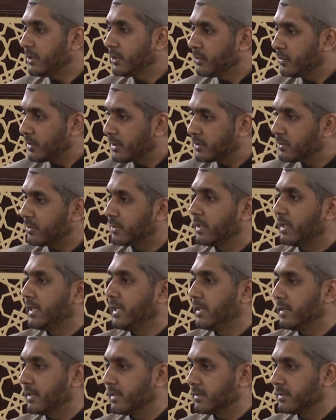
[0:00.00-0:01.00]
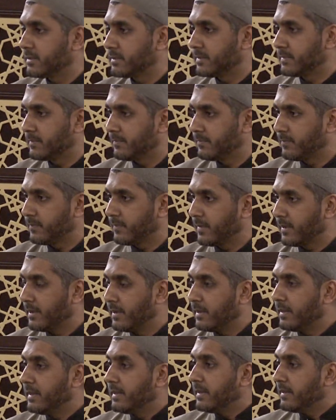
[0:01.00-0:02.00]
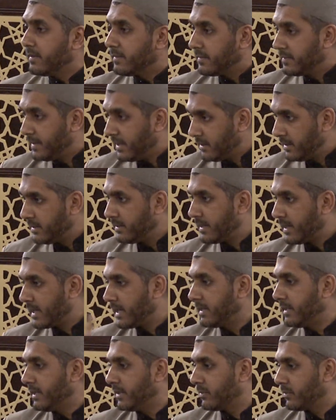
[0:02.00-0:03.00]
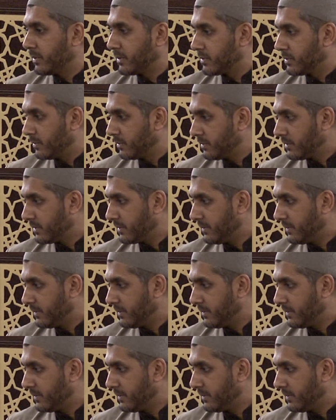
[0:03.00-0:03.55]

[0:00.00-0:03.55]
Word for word: you were to clean it. Then in the hadith, we're told